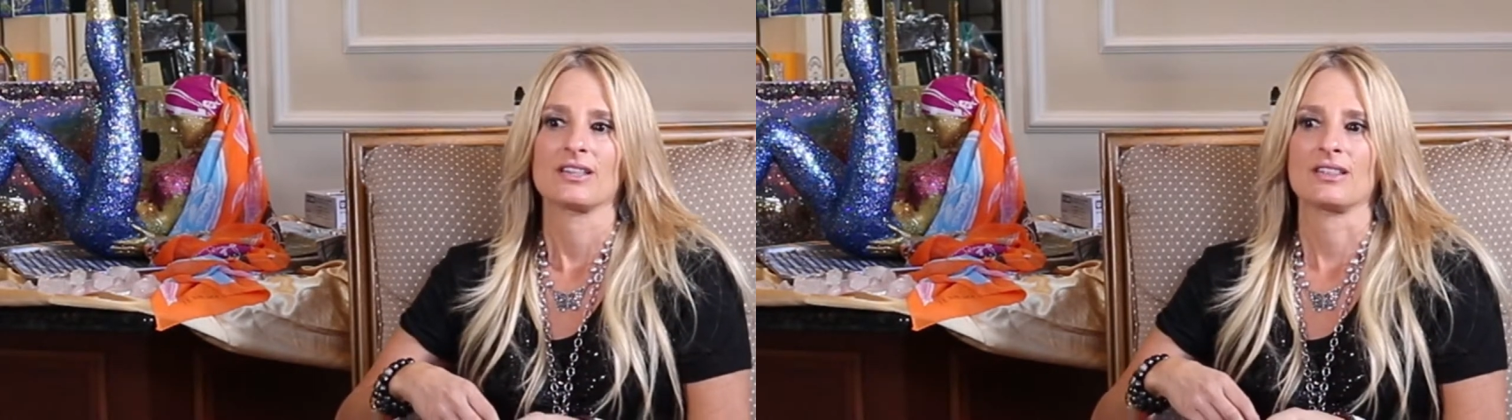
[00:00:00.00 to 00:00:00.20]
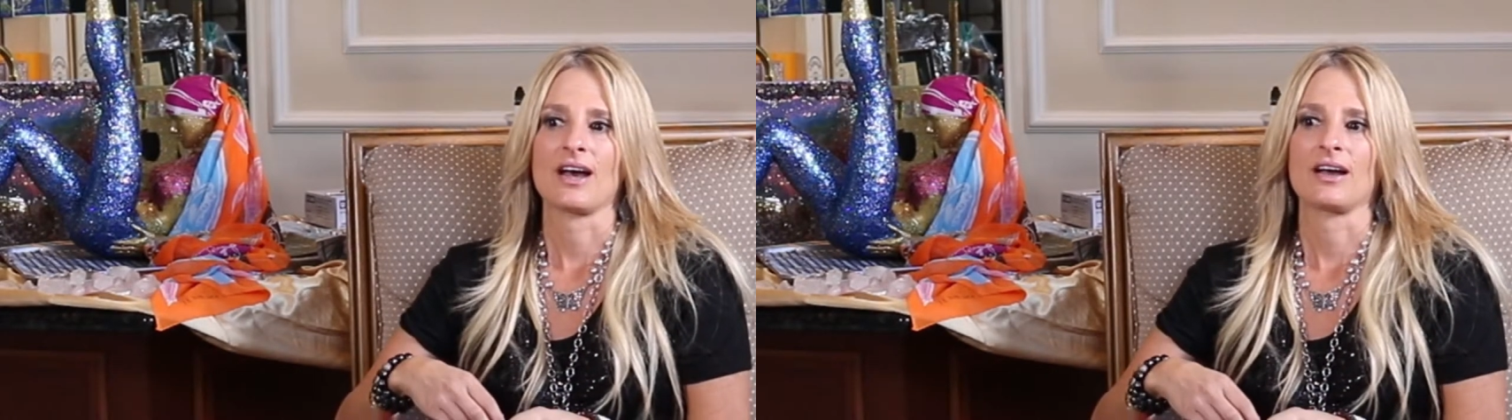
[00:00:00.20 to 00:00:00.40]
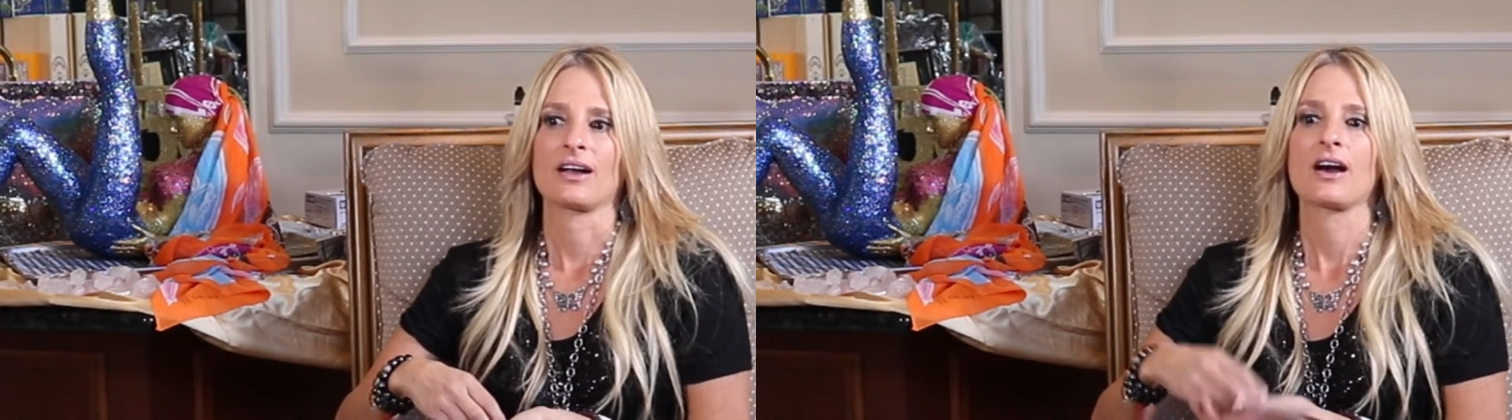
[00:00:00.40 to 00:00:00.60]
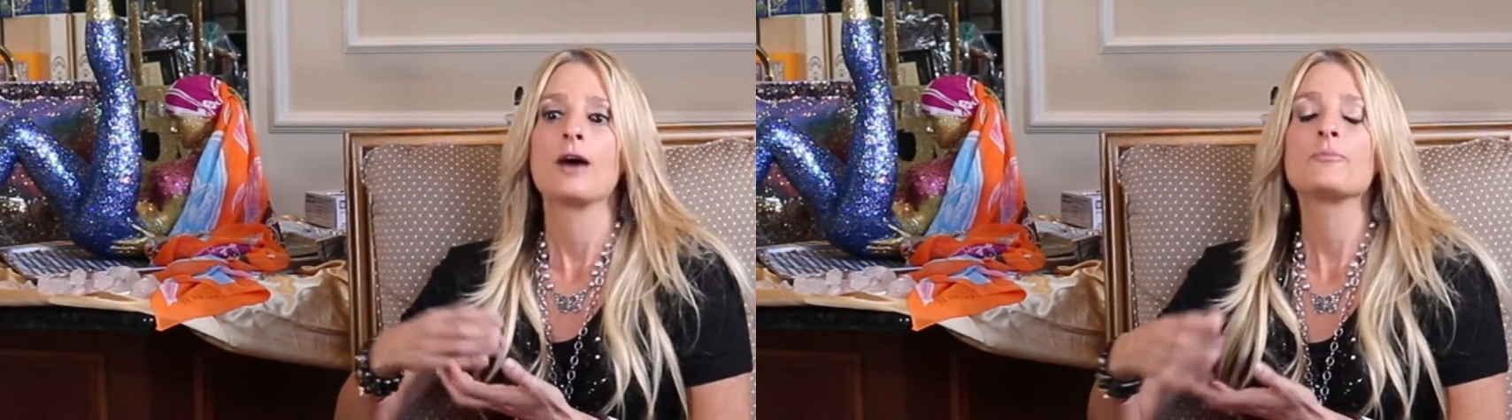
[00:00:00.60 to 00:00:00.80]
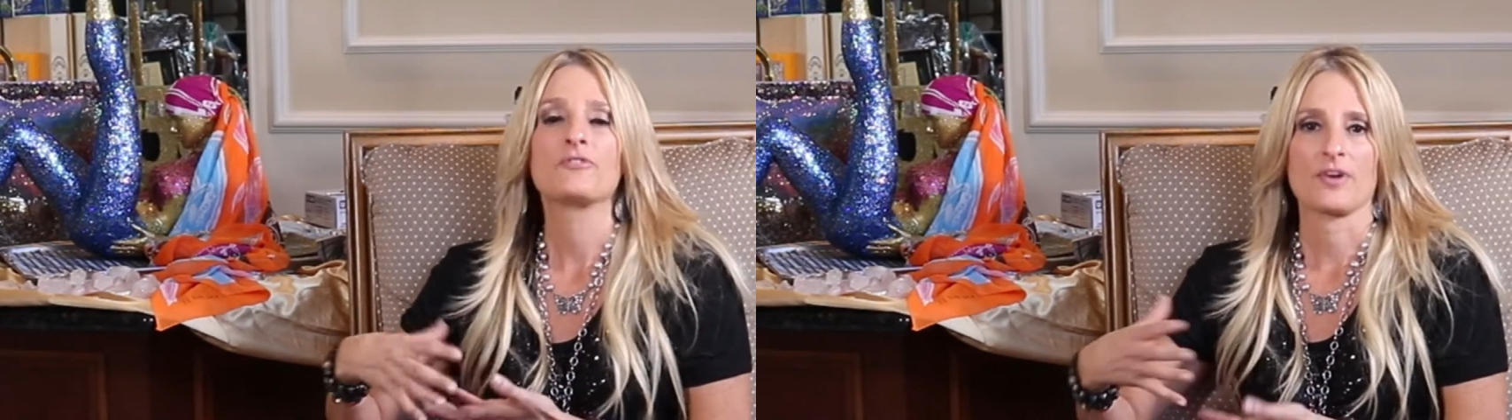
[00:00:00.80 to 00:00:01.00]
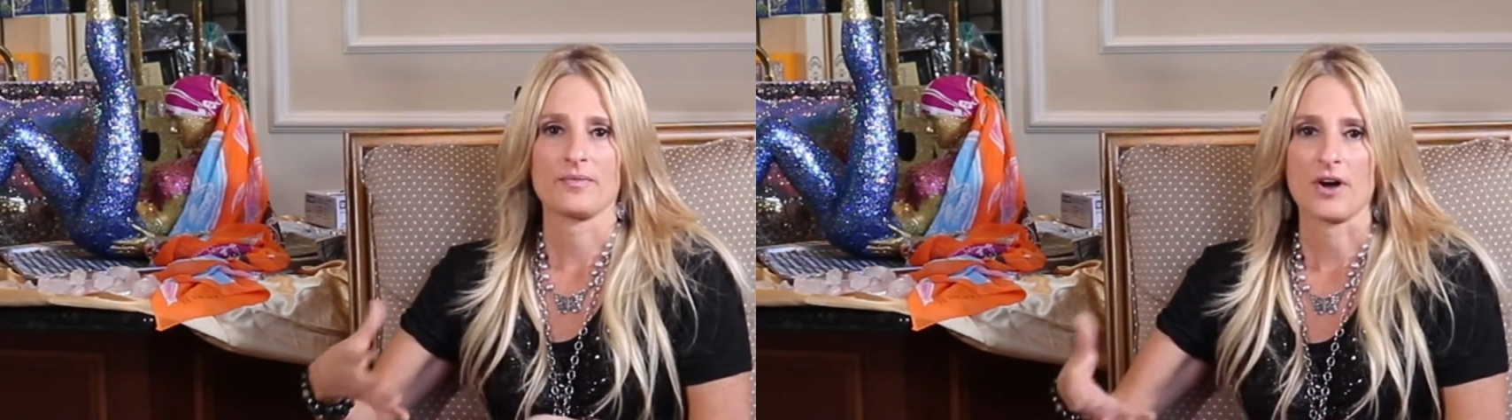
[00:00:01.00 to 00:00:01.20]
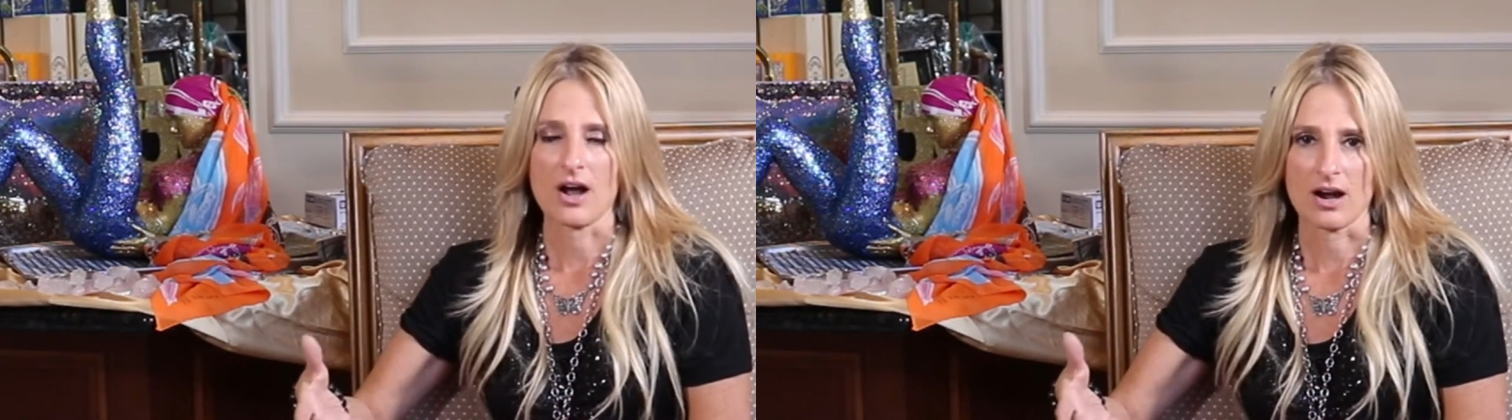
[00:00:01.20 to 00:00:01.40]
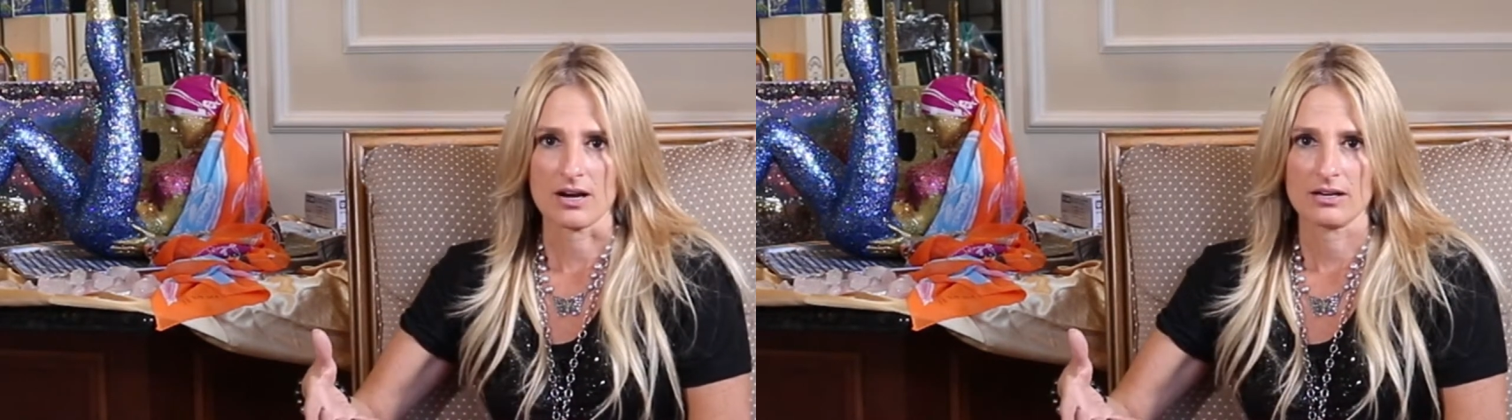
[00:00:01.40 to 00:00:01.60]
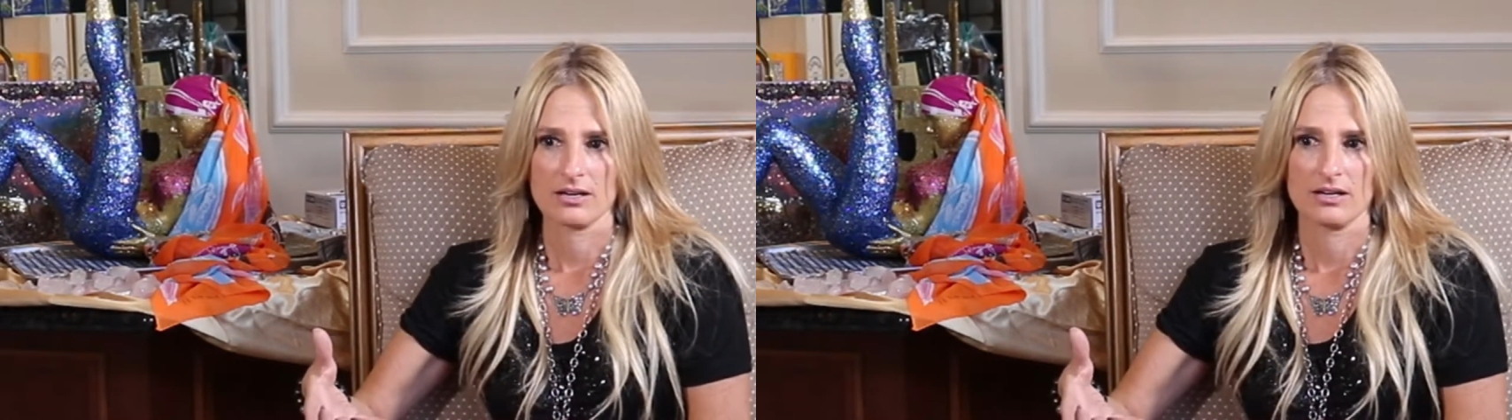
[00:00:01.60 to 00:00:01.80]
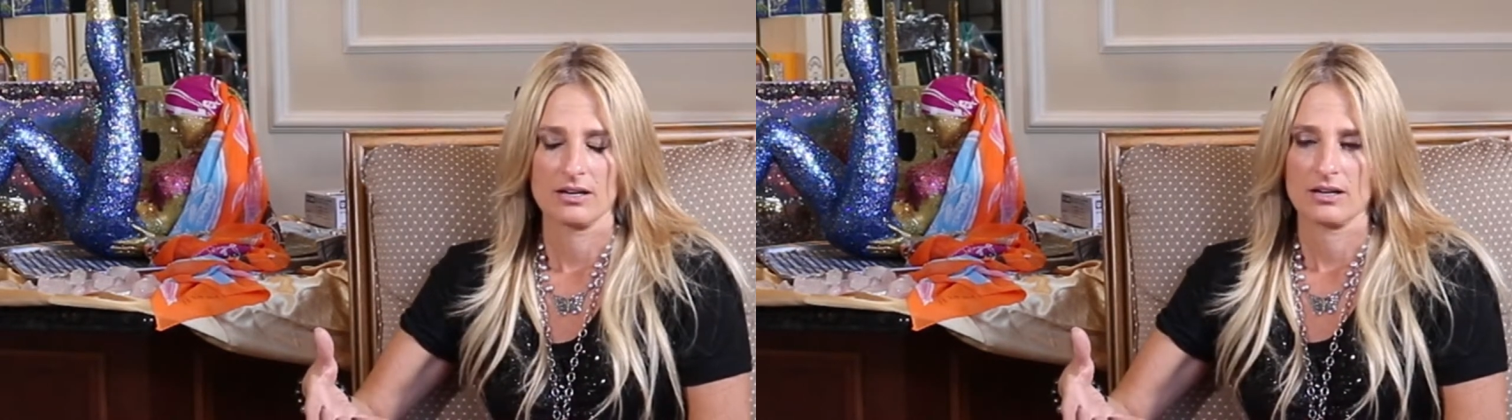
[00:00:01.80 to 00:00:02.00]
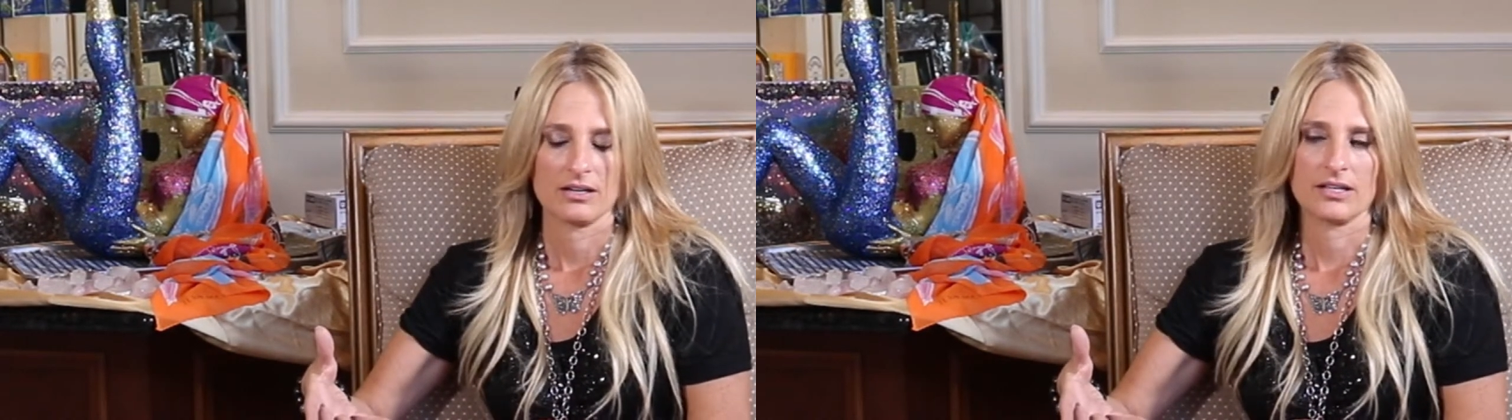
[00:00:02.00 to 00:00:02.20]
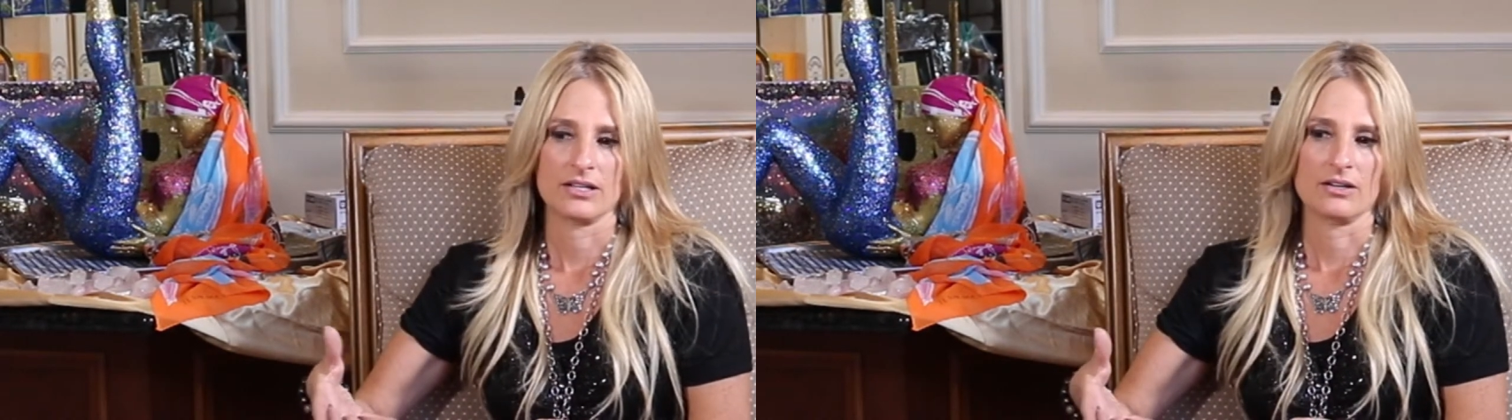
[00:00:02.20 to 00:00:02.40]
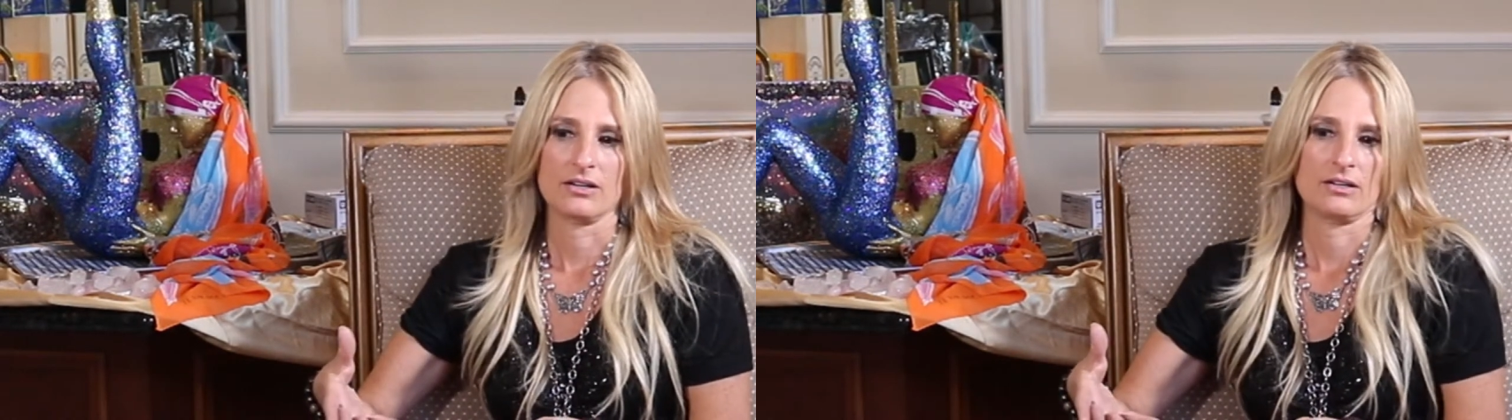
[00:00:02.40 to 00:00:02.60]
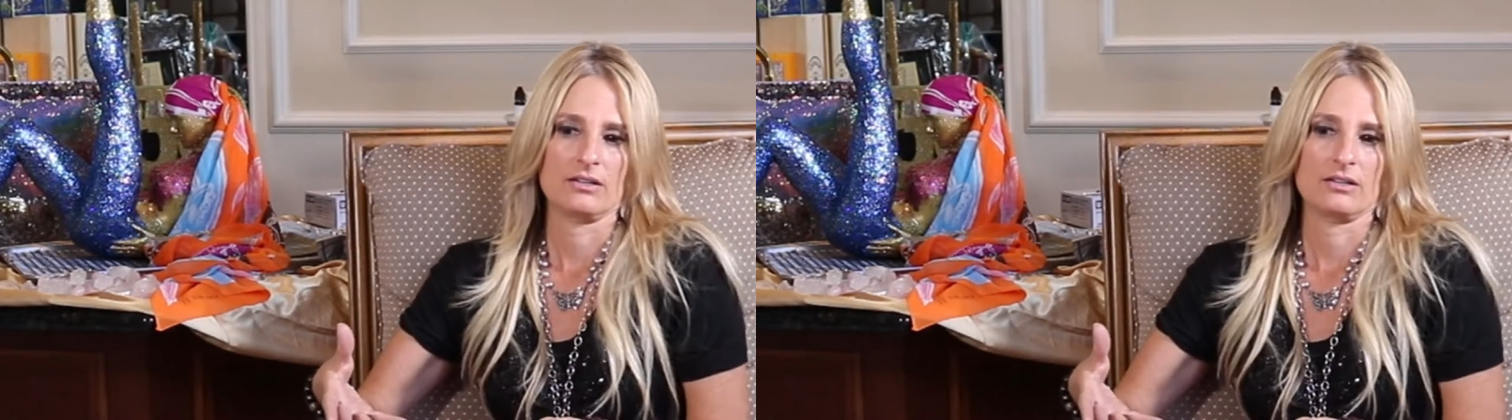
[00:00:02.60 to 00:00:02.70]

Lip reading: that come from the art can